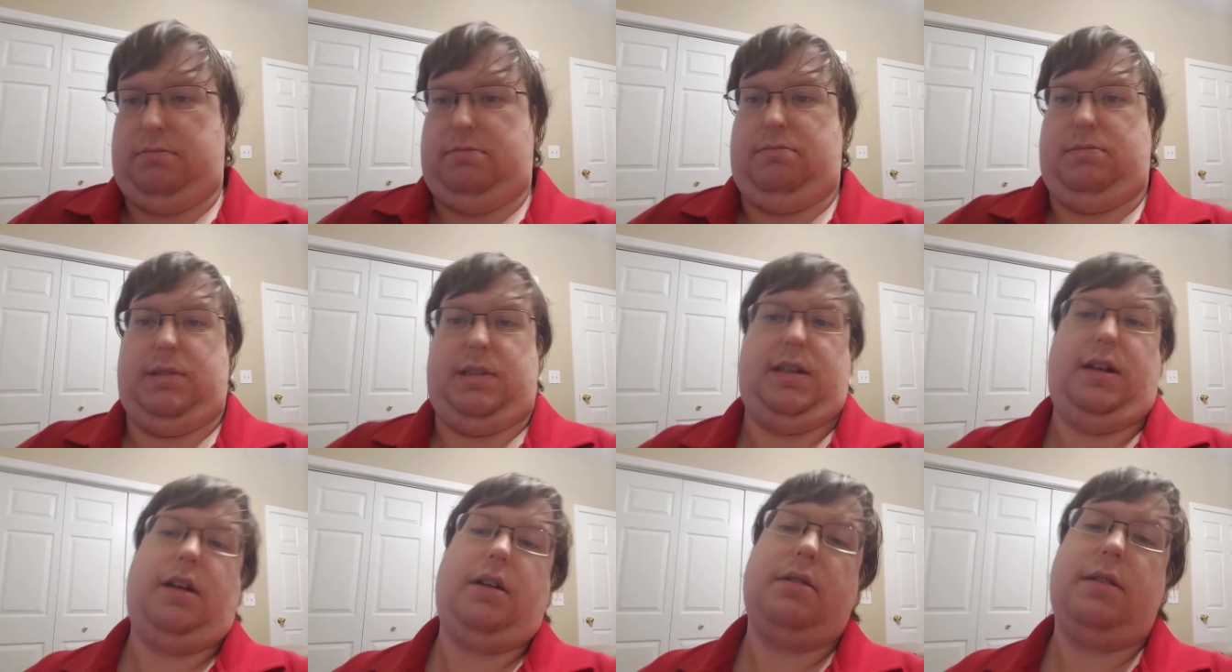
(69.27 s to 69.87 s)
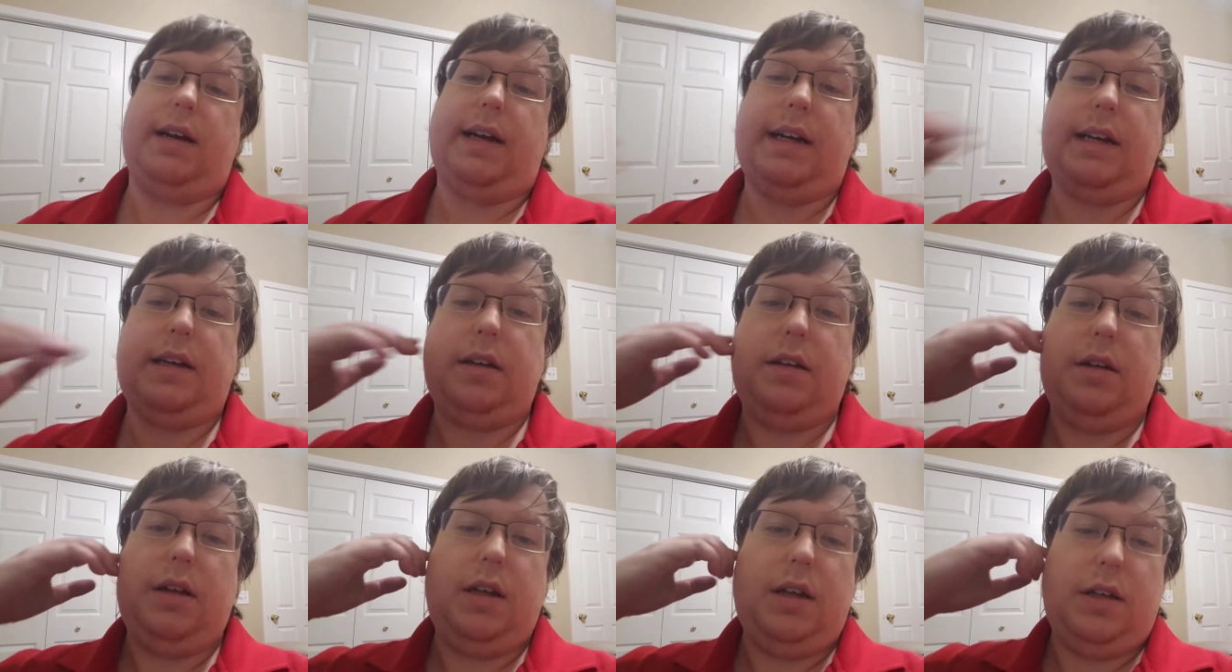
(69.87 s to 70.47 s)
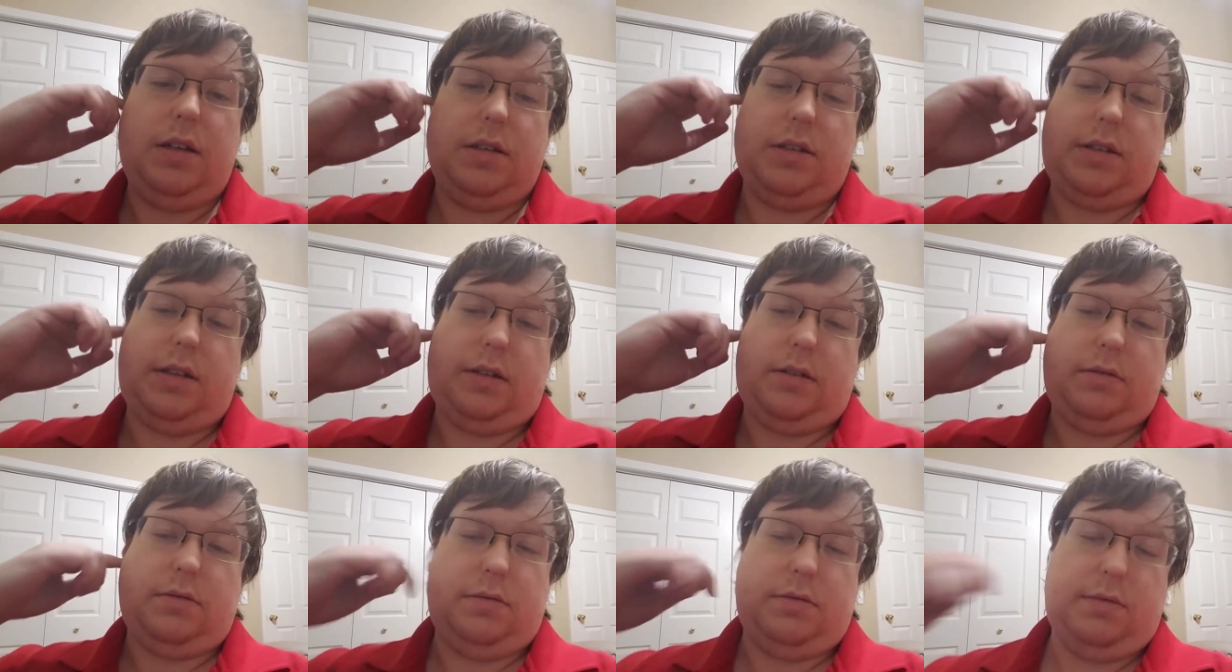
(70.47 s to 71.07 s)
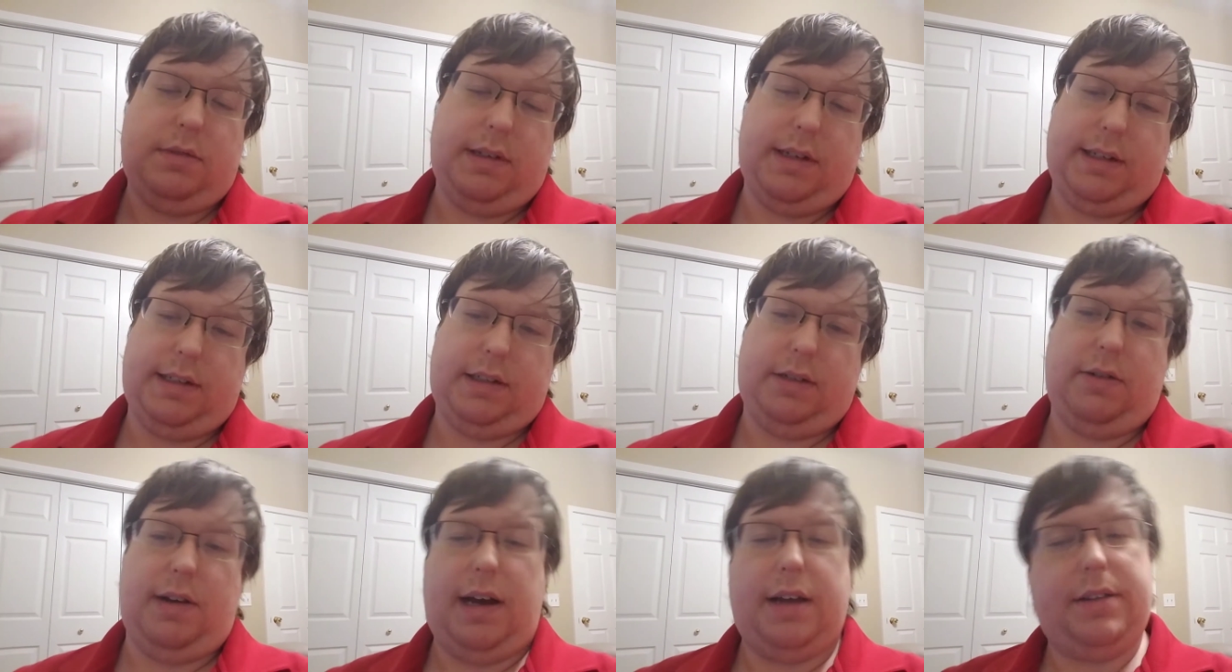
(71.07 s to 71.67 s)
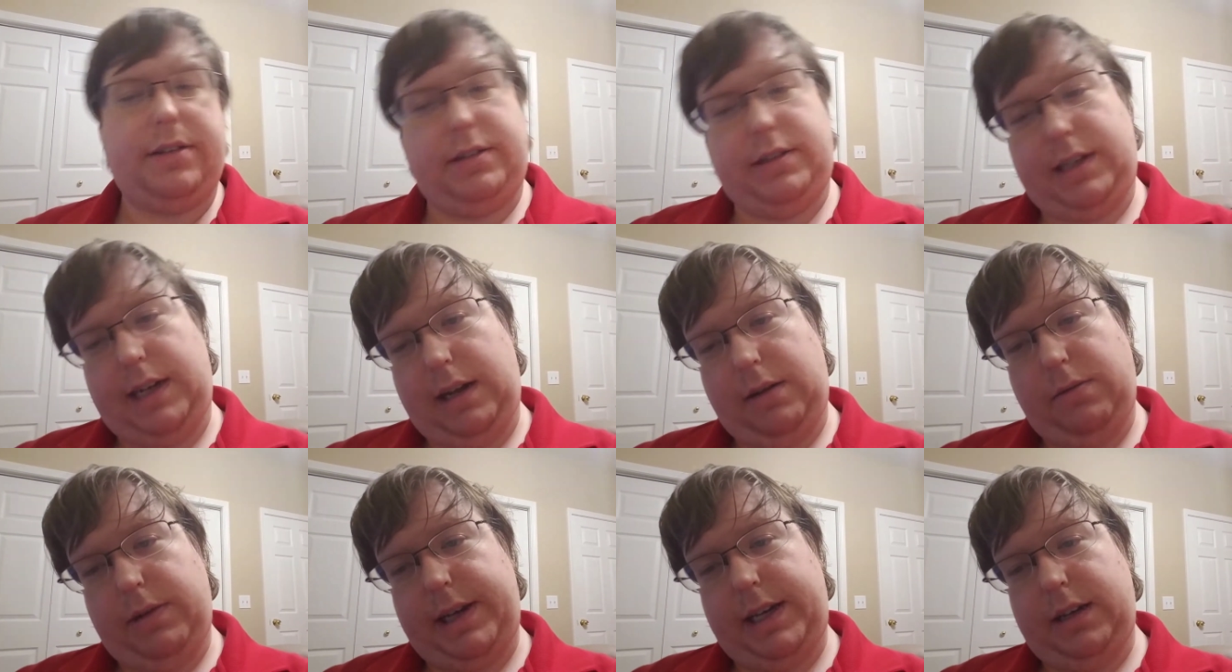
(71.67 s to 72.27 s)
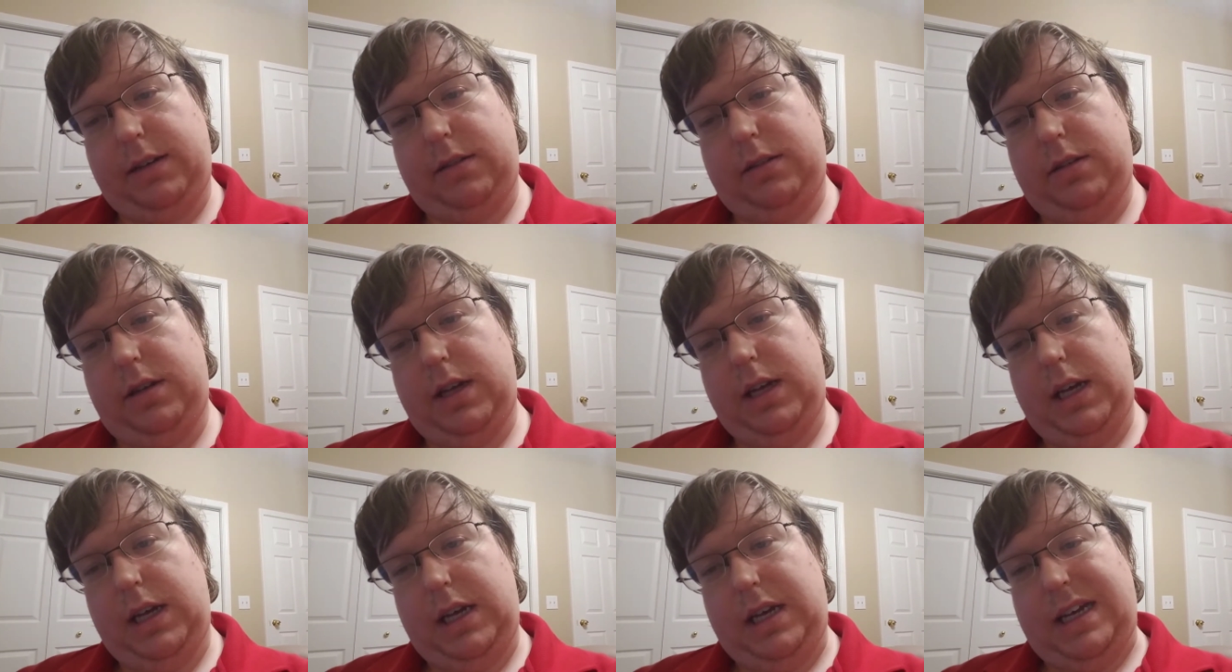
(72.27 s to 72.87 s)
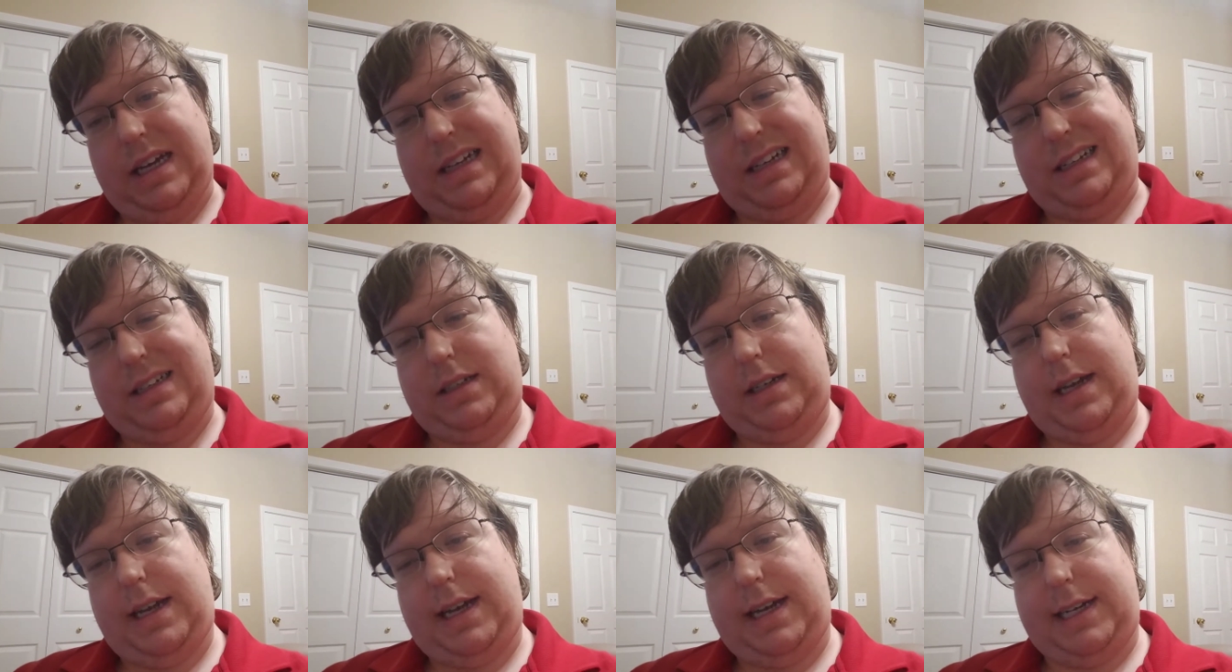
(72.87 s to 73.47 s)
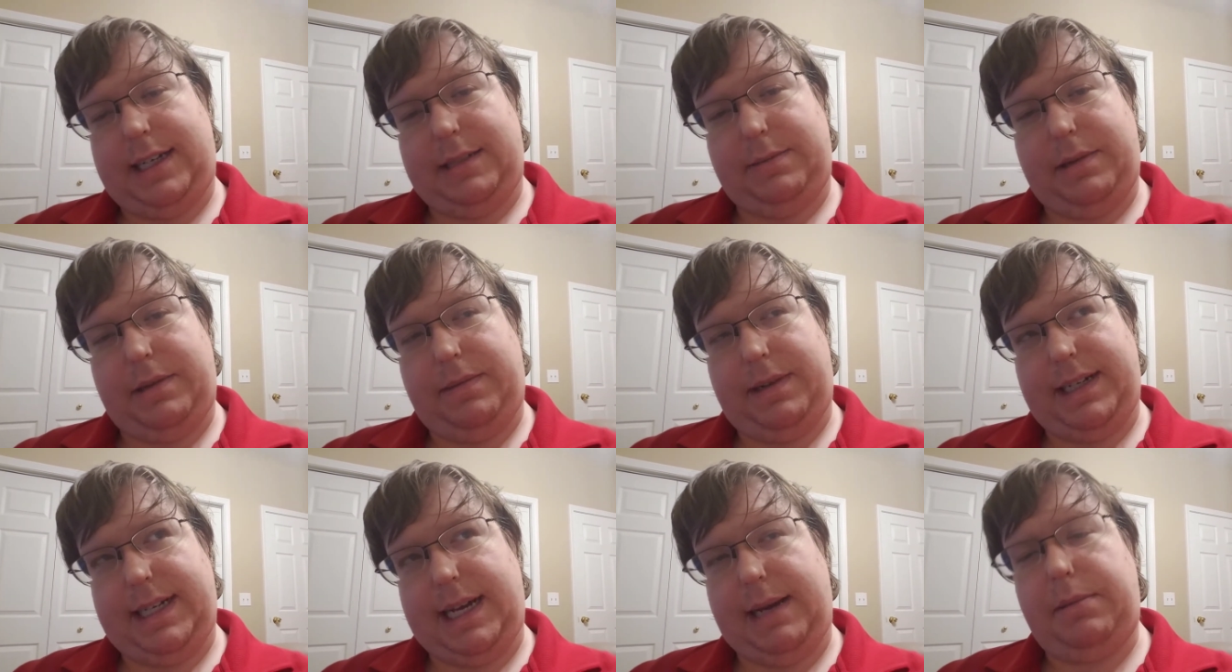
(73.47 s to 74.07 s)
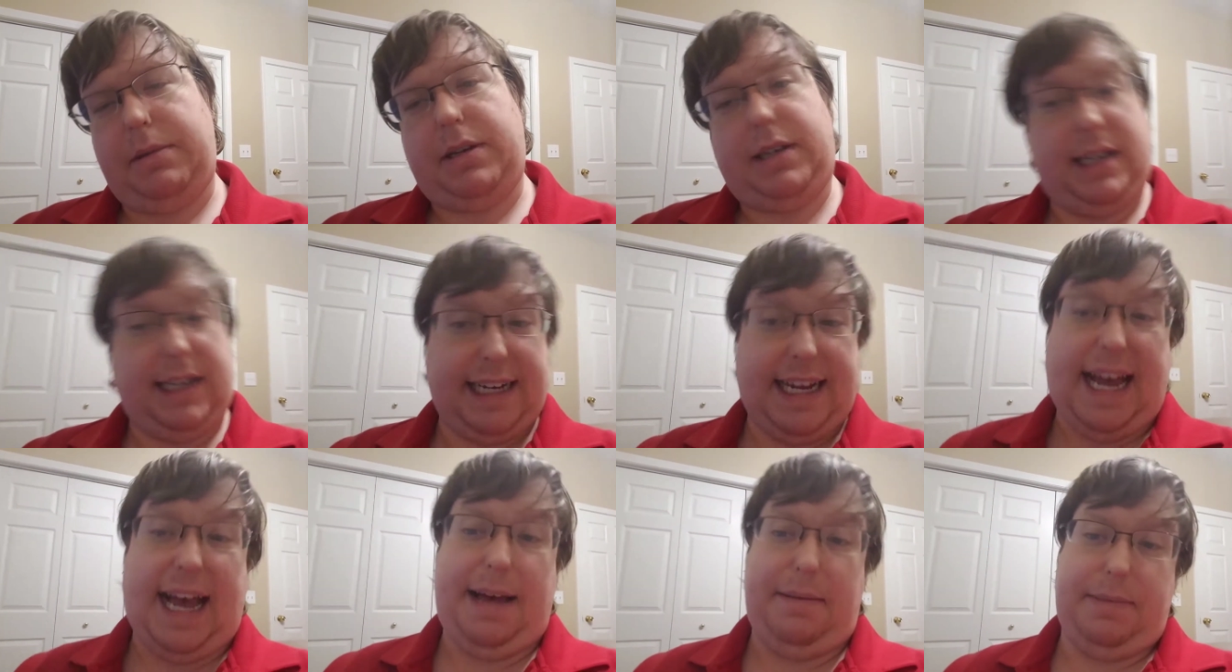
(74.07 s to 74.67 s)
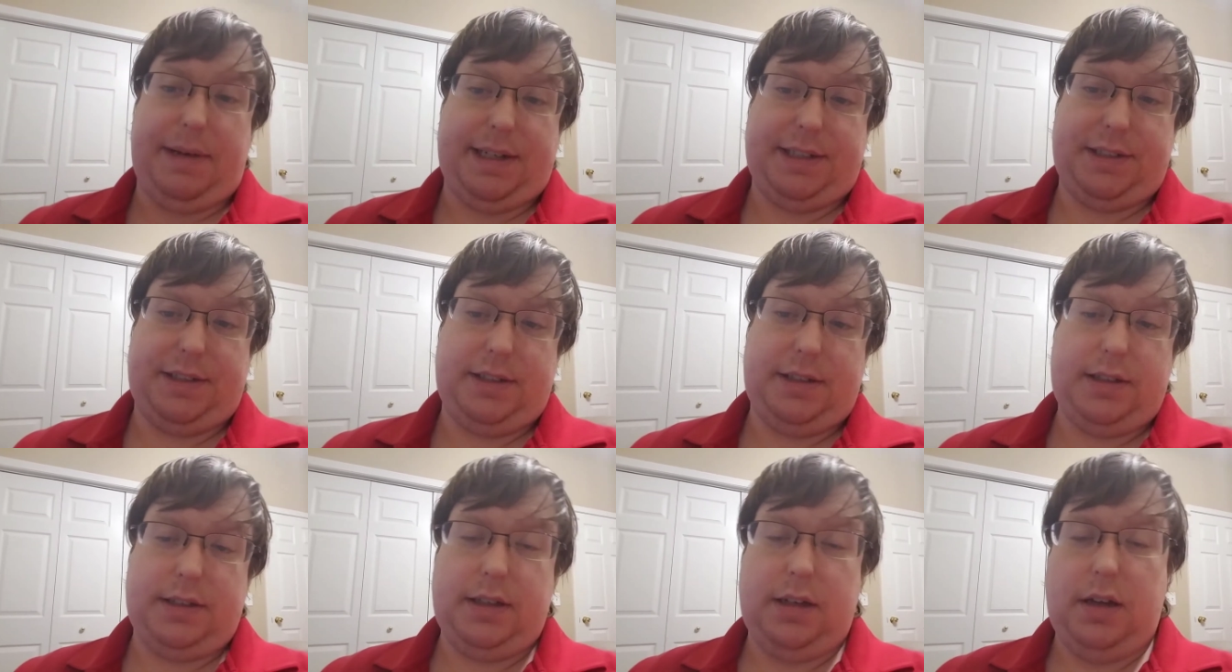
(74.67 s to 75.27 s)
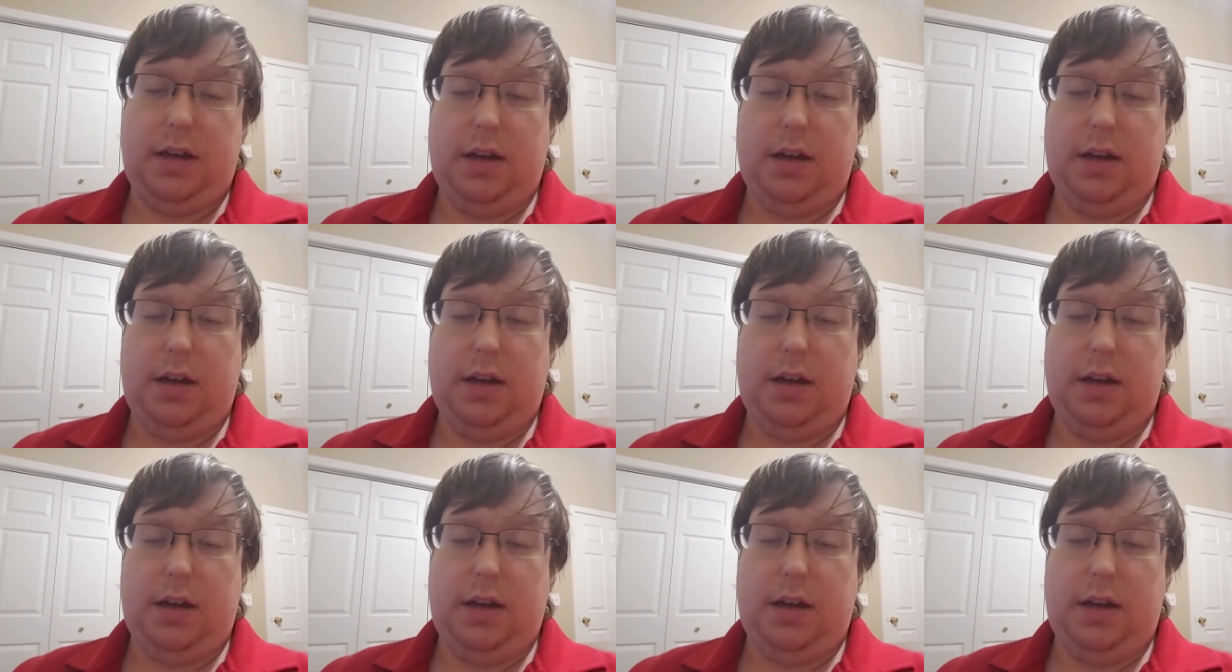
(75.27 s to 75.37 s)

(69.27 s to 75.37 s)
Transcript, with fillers: And I said, All right. So I go out there and I wait. And I spend my time looking at cat pictures.